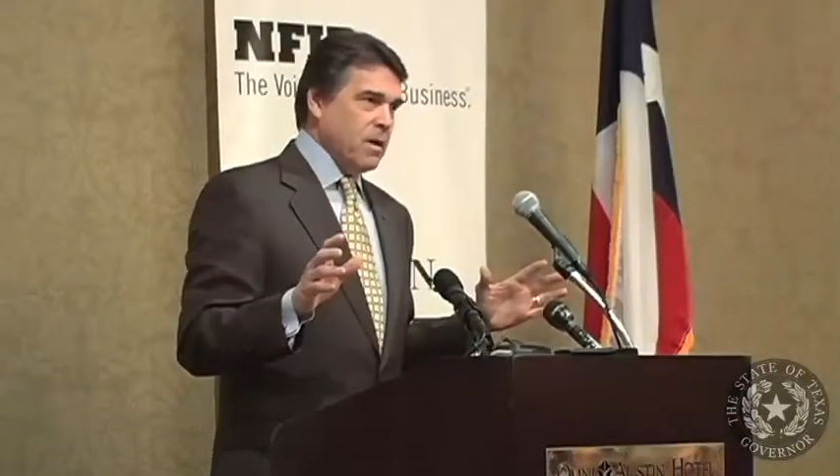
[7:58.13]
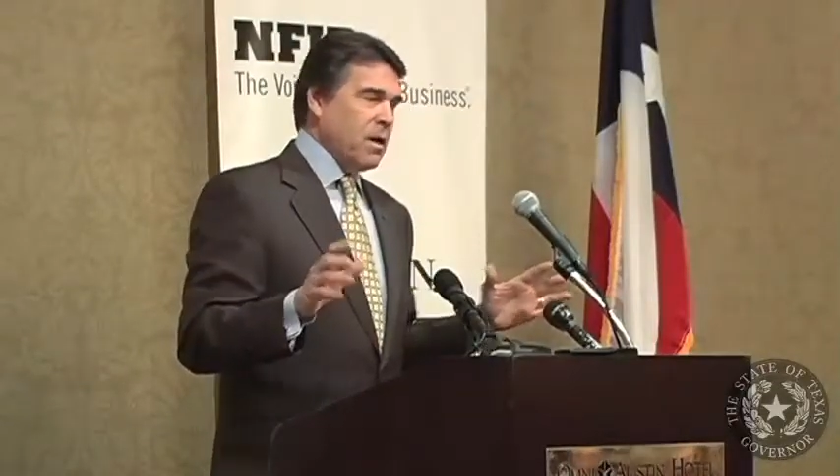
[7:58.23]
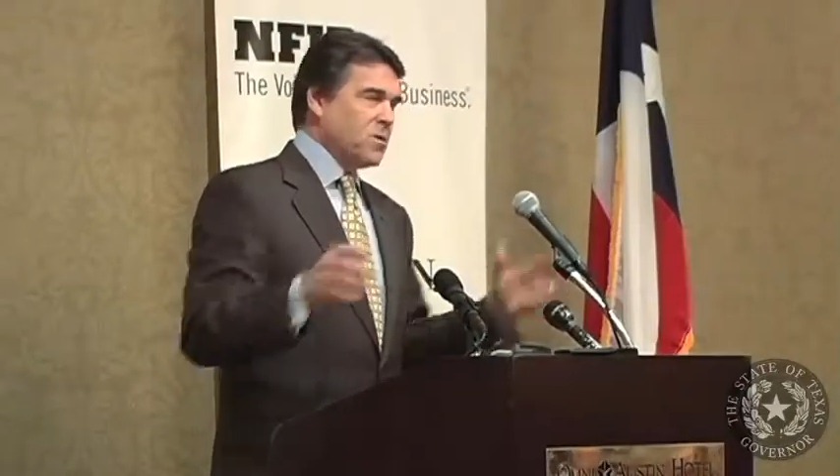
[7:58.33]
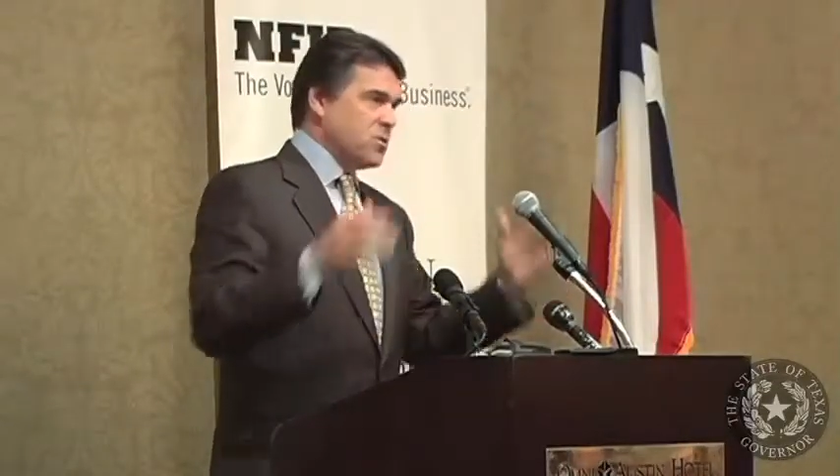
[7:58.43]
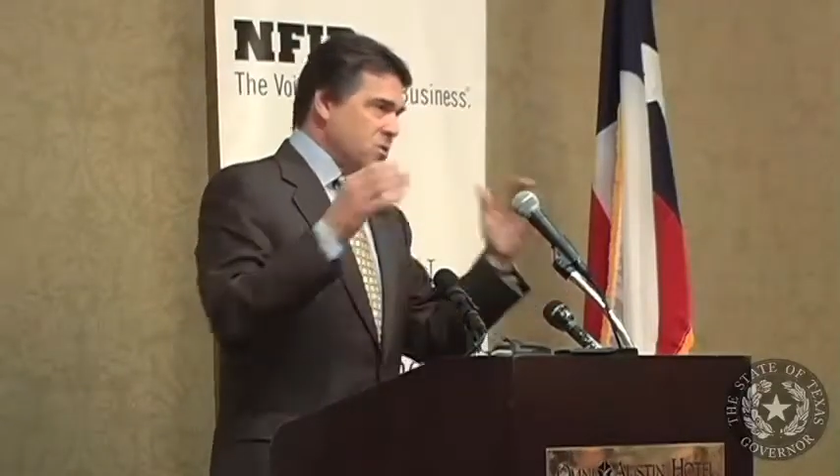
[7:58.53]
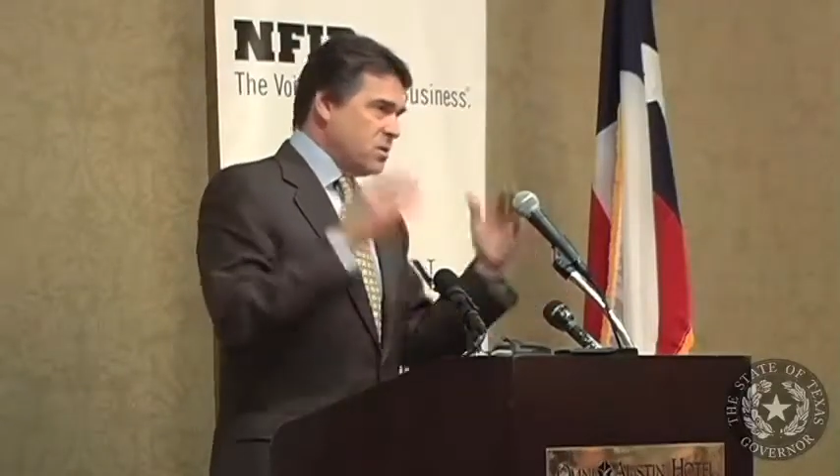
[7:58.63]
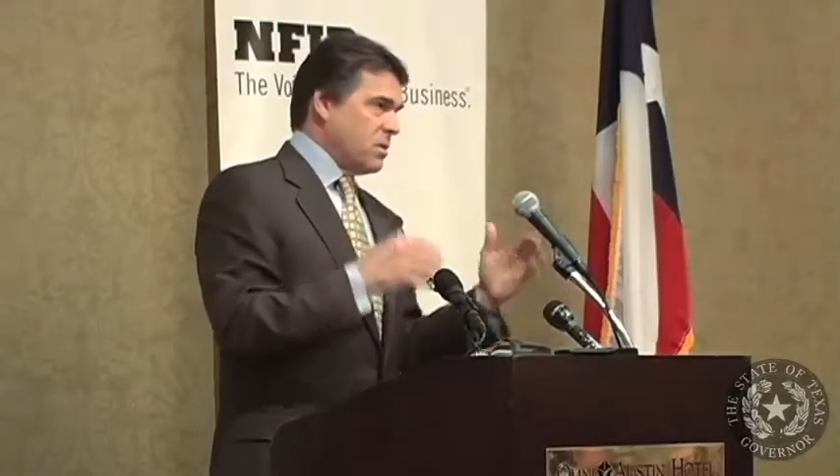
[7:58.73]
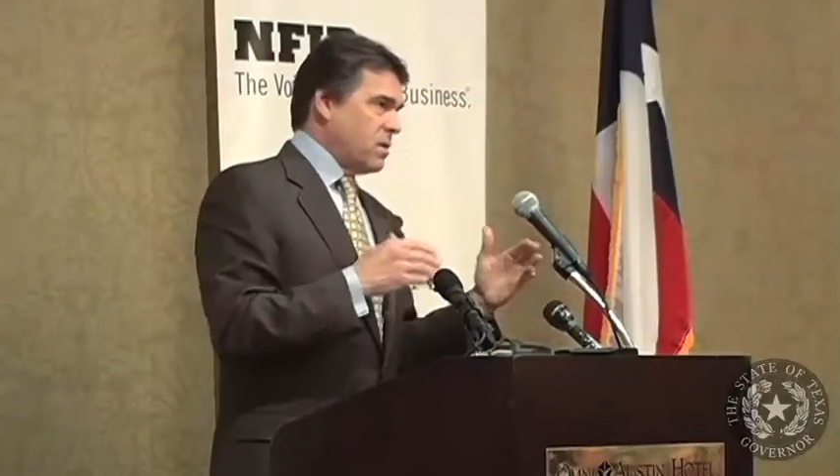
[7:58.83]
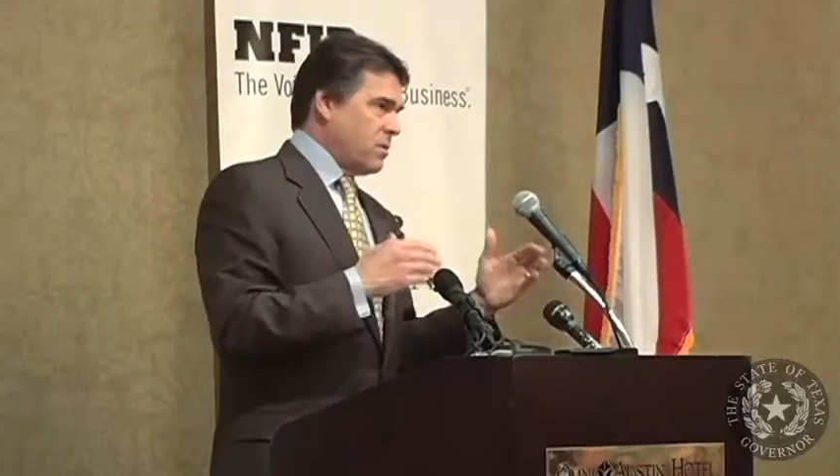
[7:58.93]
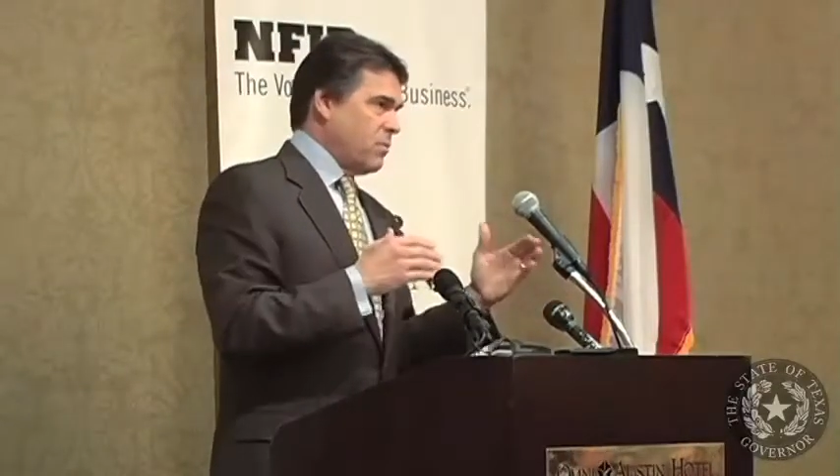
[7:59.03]
You know,
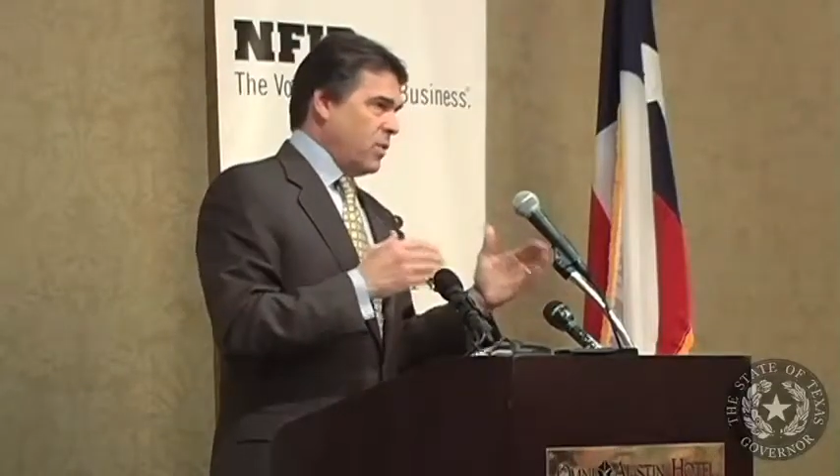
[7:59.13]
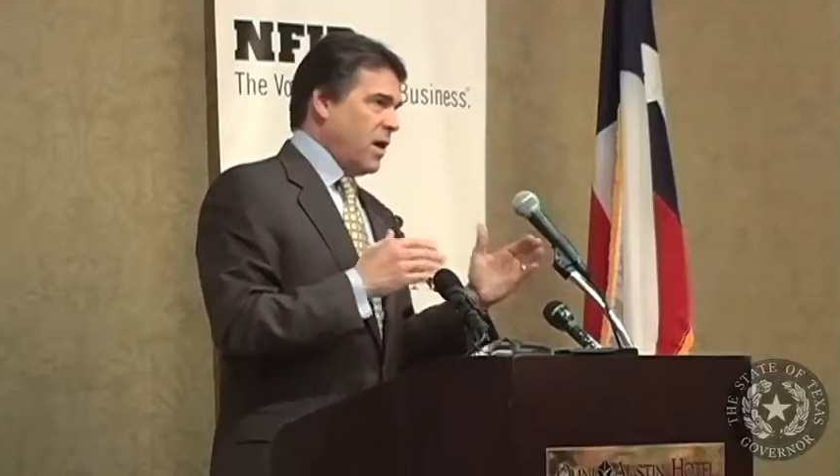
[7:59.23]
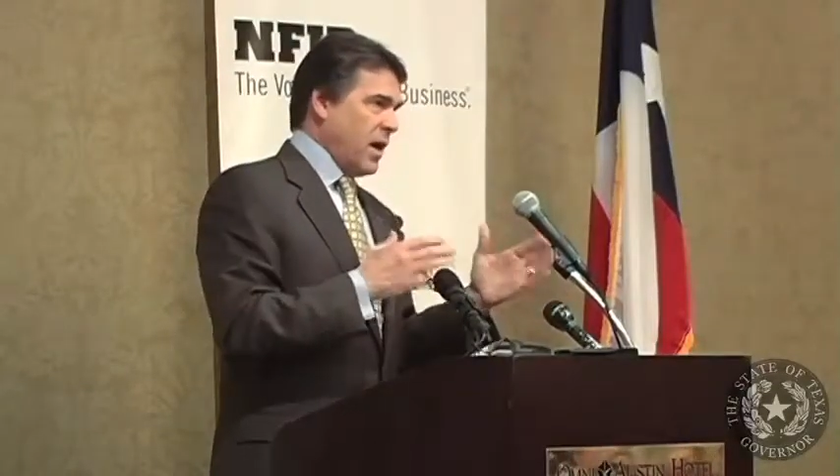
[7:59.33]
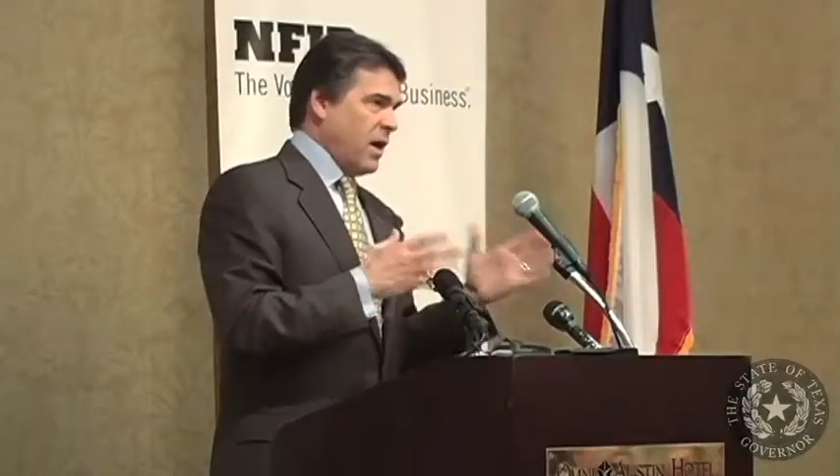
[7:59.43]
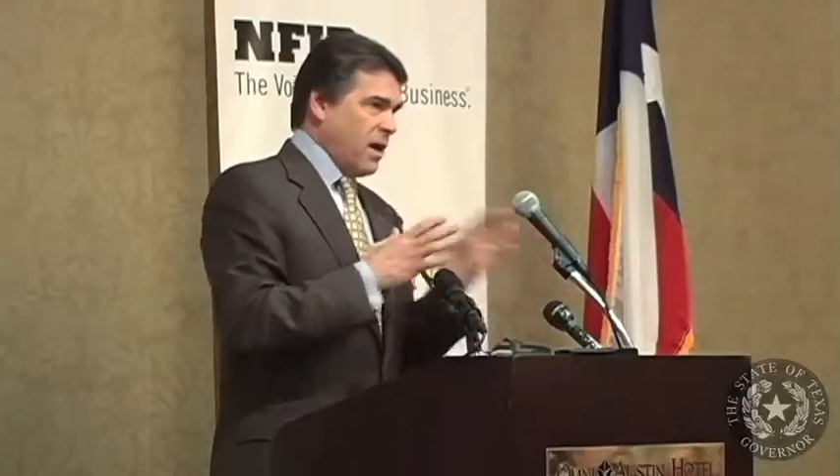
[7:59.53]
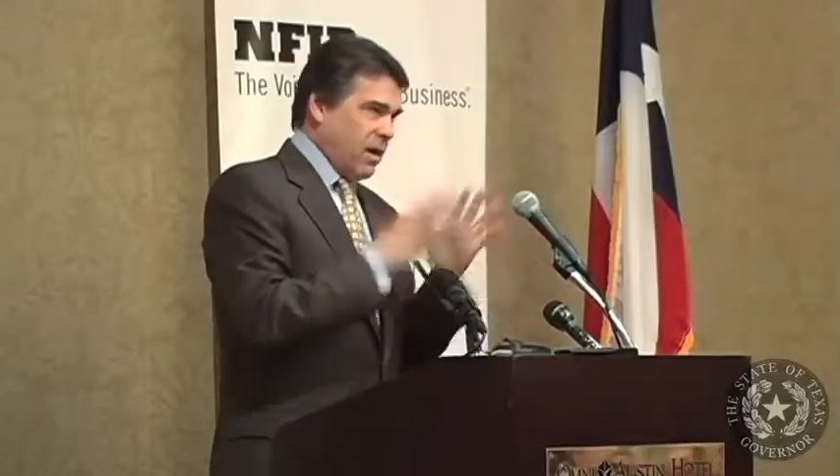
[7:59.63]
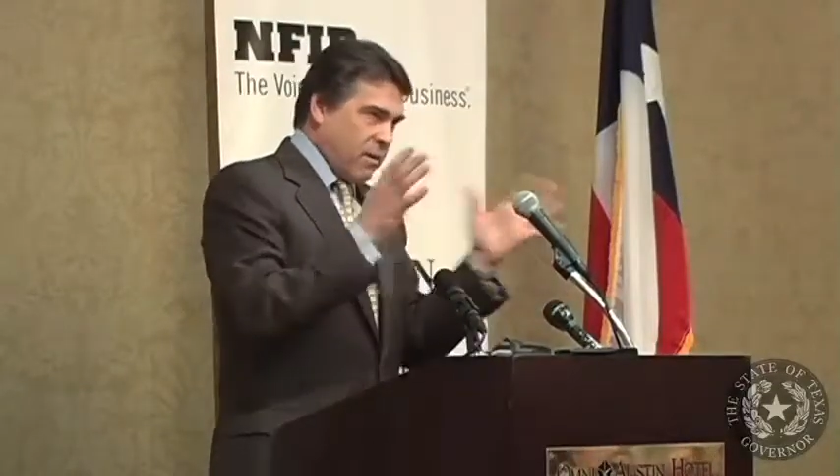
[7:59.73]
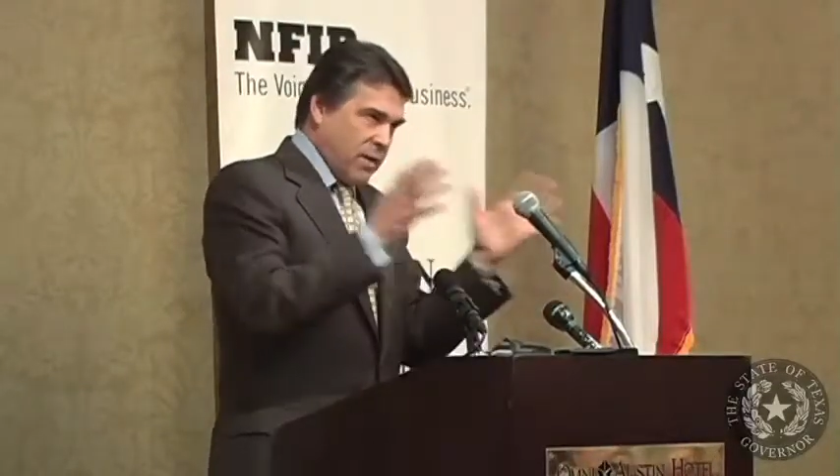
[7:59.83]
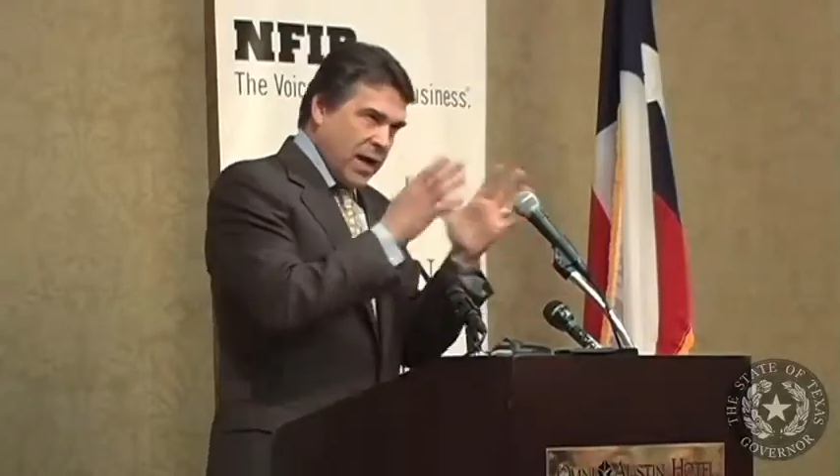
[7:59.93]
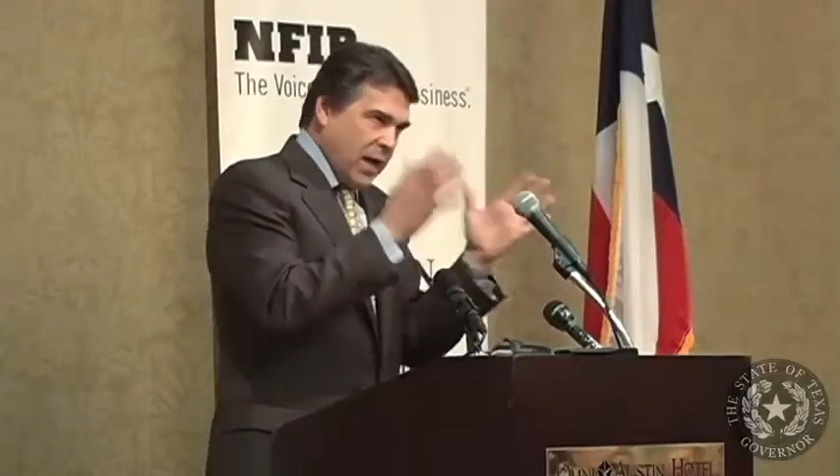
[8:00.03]
we had
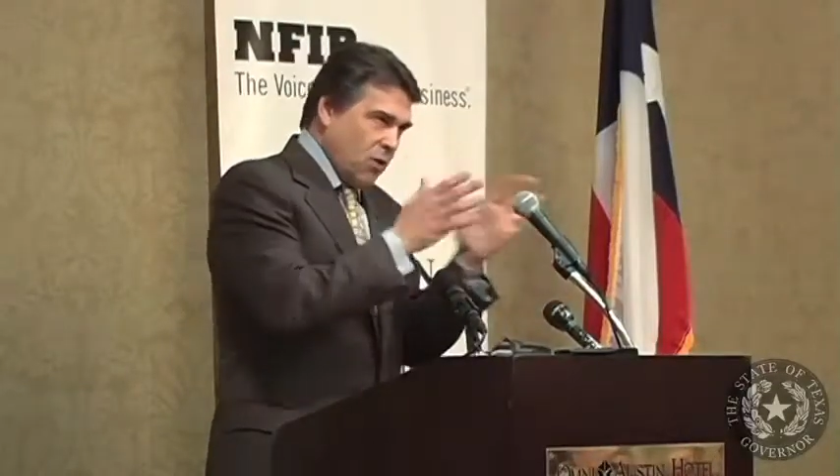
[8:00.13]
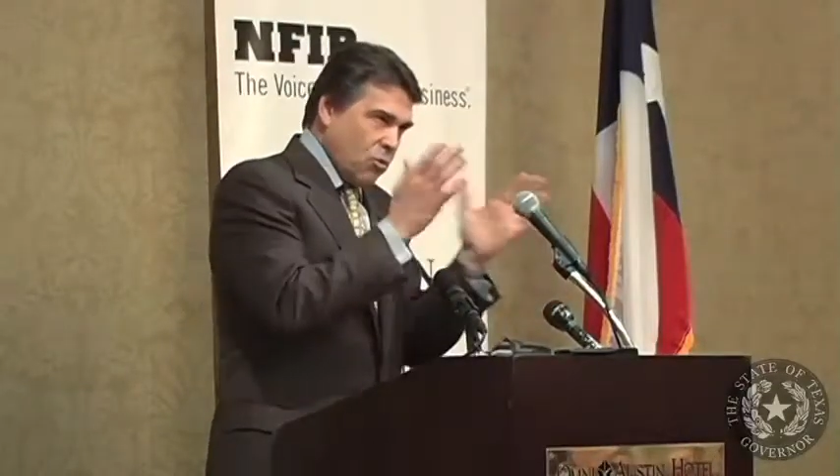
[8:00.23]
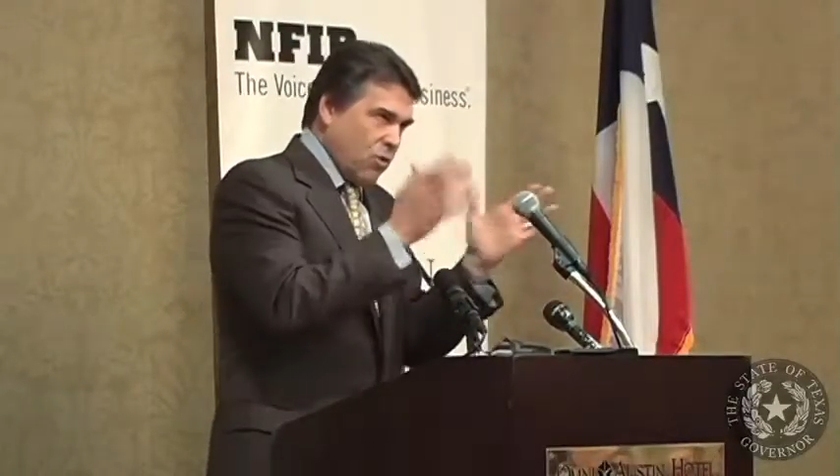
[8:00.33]
our annual